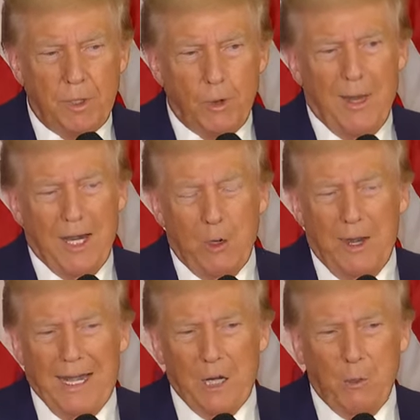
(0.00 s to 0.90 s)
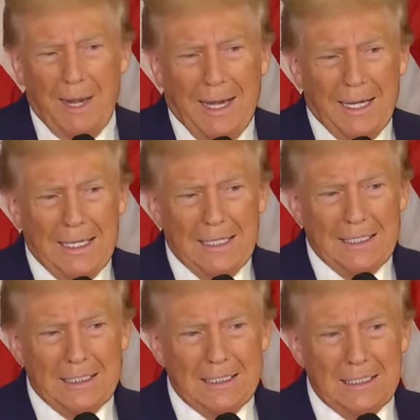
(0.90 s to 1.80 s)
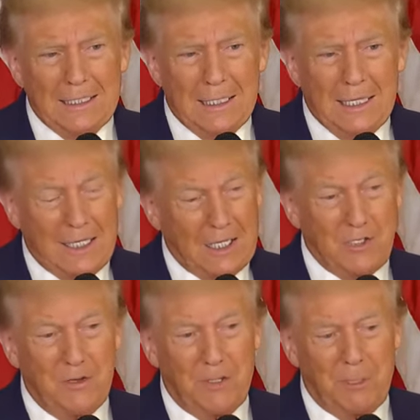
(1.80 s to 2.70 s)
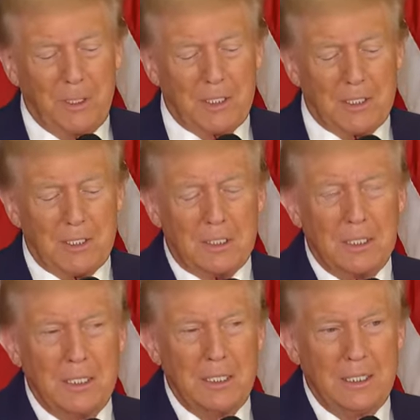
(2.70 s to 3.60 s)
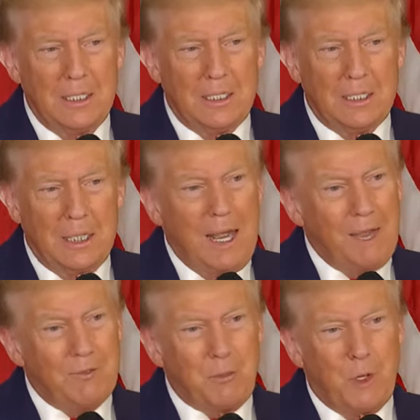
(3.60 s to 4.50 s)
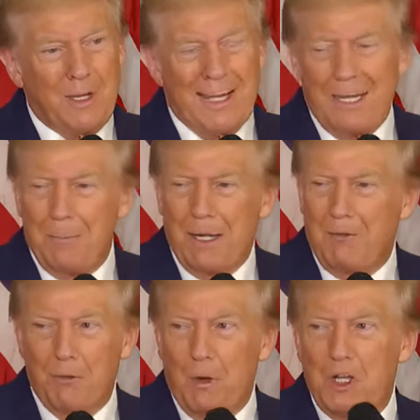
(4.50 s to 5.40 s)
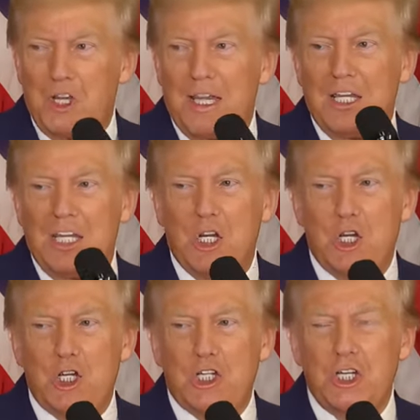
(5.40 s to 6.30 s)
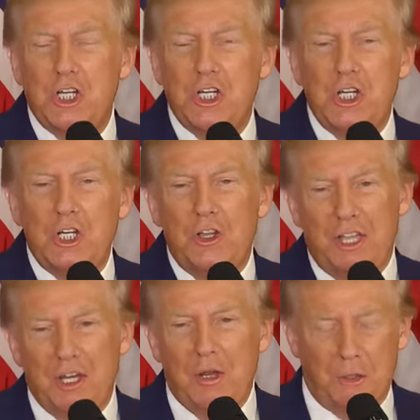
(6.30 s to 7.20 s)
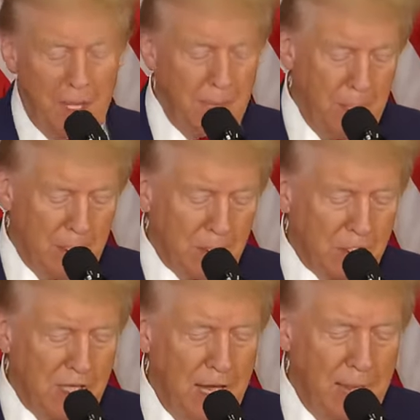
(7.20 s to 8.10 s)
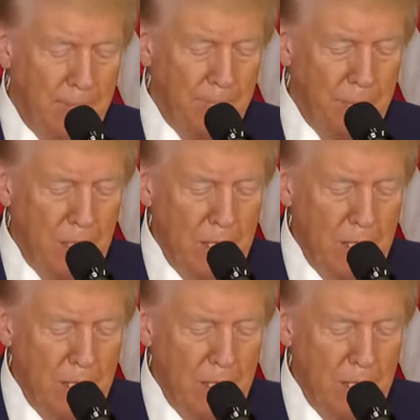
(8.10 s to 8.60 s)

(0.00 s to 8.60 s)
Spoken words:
Iran, and lots of other places. I haven't spoken to anybody from Russia in years. They know that, but it's a scam.